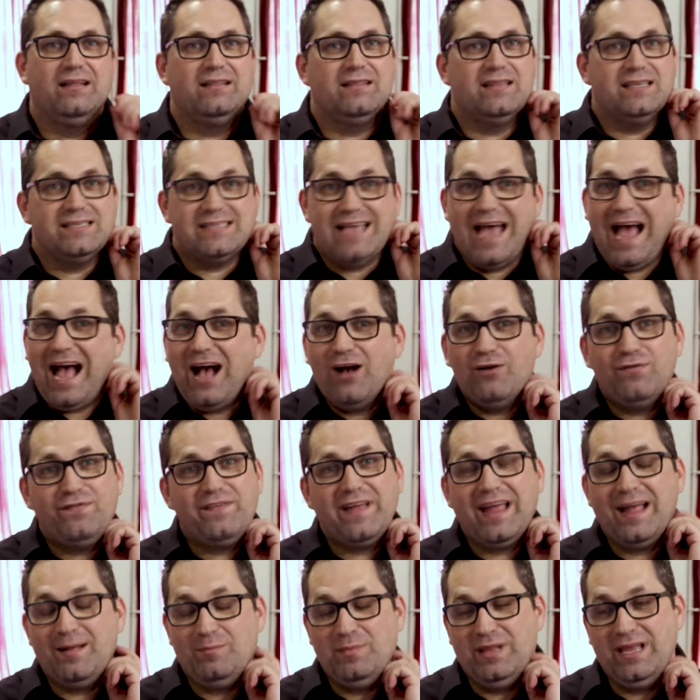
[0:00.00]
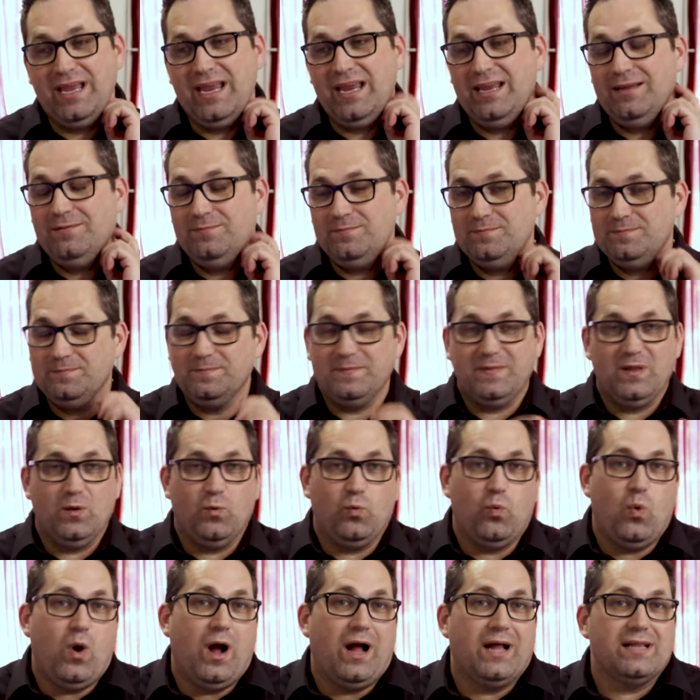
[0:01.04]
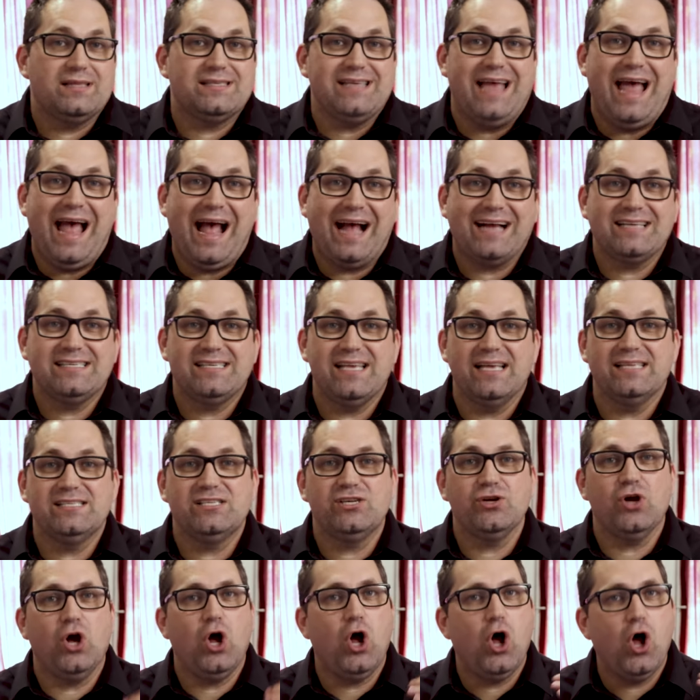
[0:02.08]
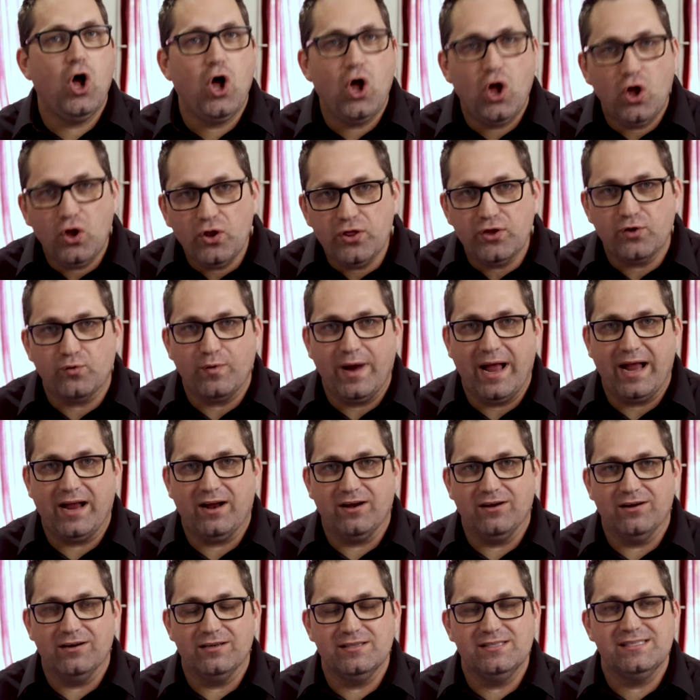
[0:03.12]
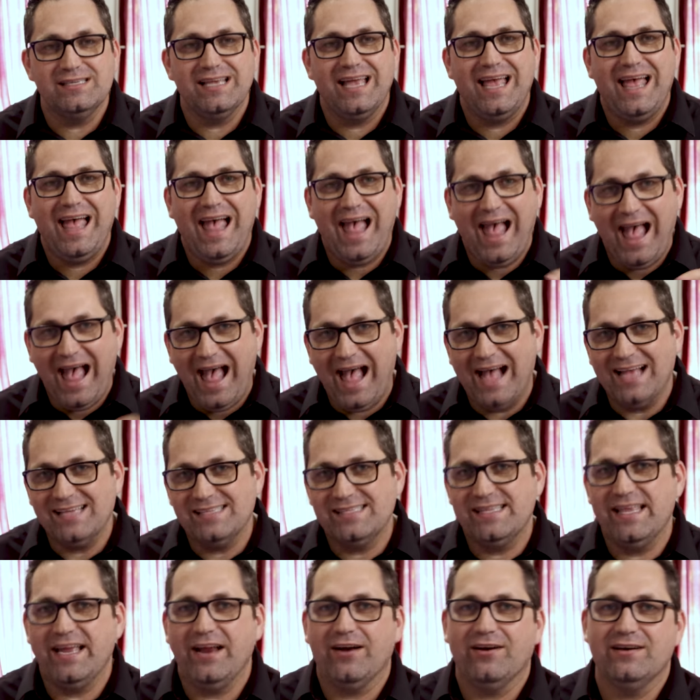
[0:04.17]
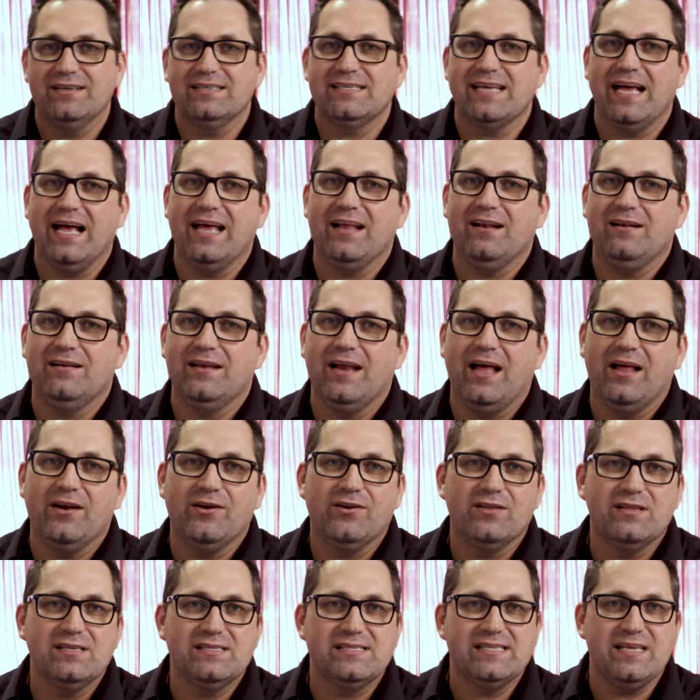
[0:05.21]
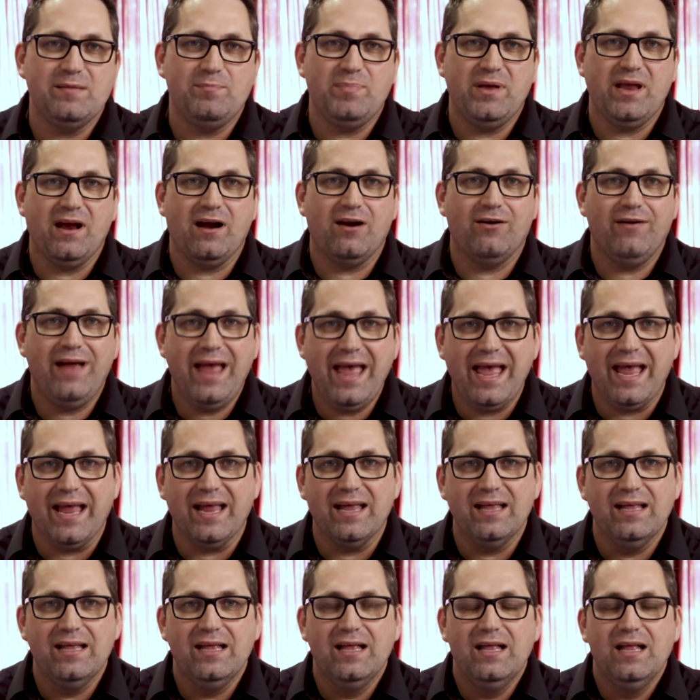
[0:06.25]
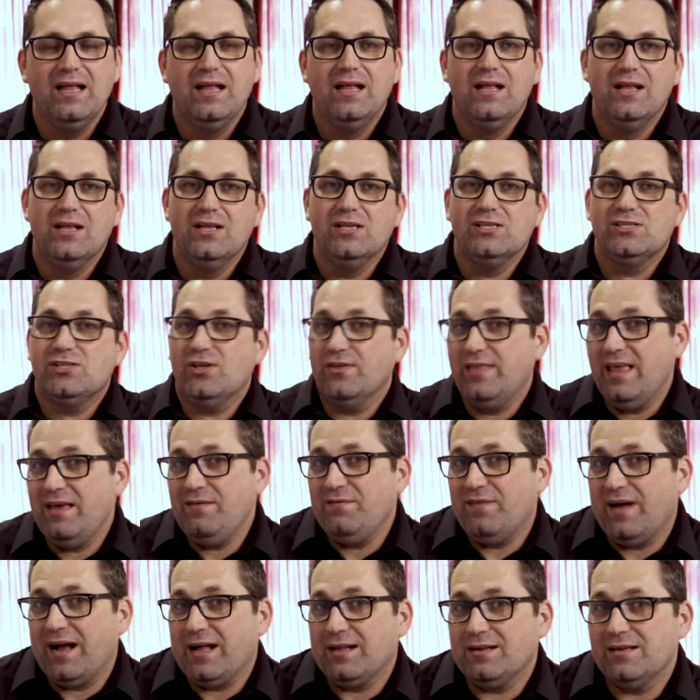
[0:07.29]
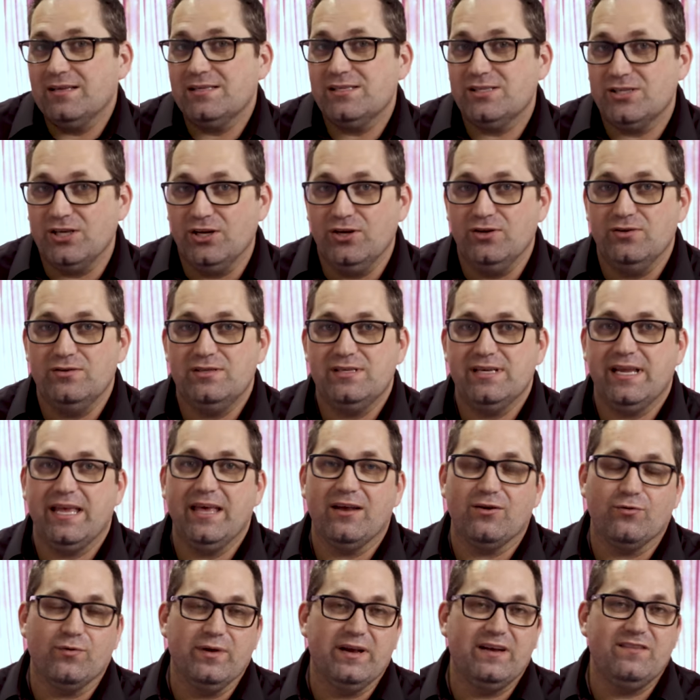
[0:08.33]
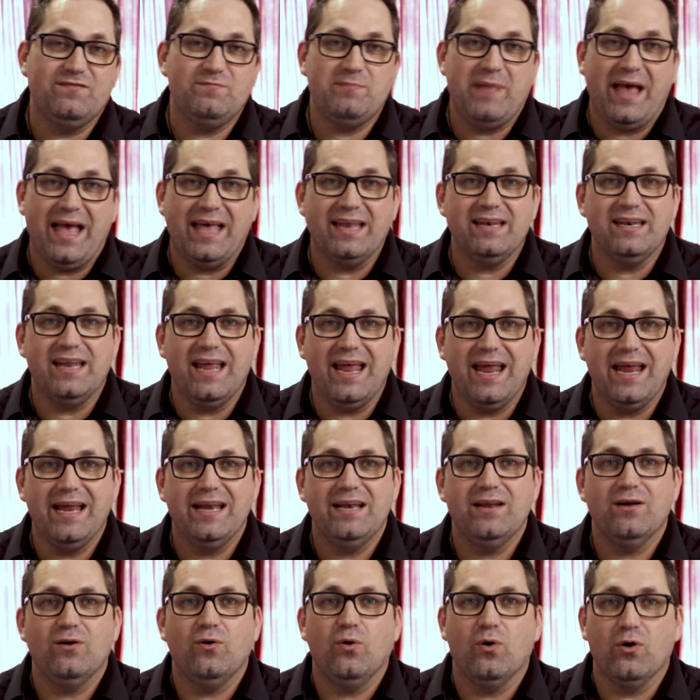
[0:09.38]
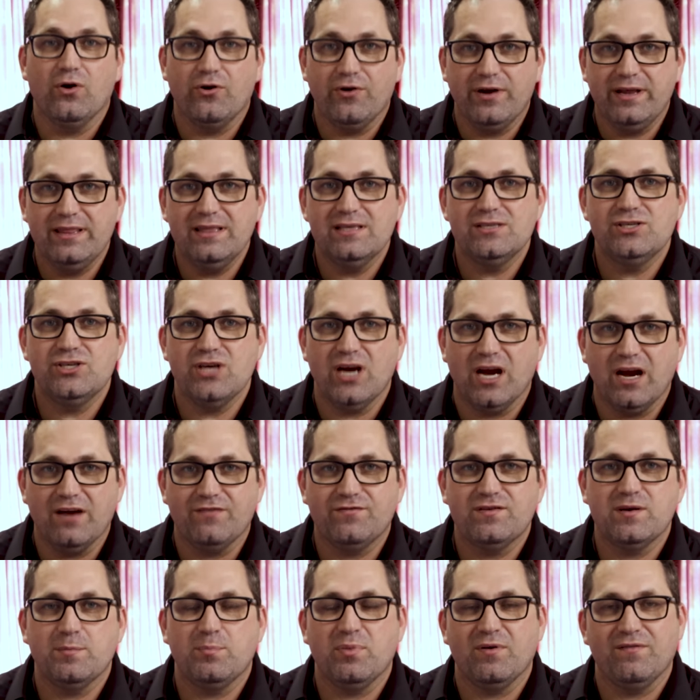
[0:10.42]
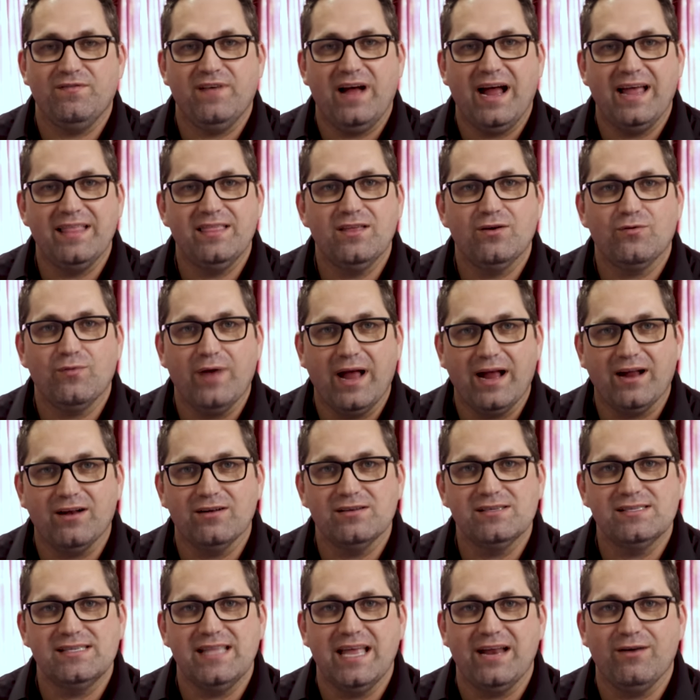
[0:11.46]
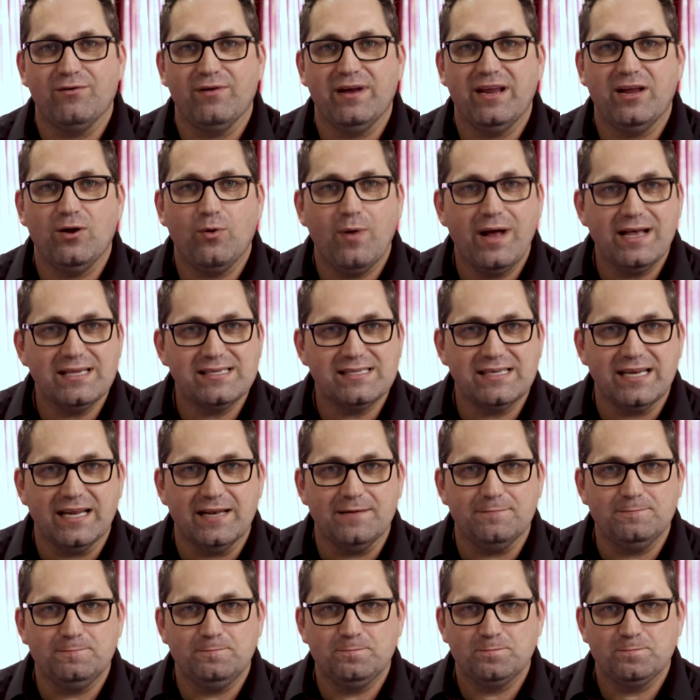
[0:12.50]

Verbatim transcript: The Zahau family wants access to all the records as they are entitled under the C P R A. So they filed a suit to get a writ of mandate, ordering the sheriff to provide the records they requested.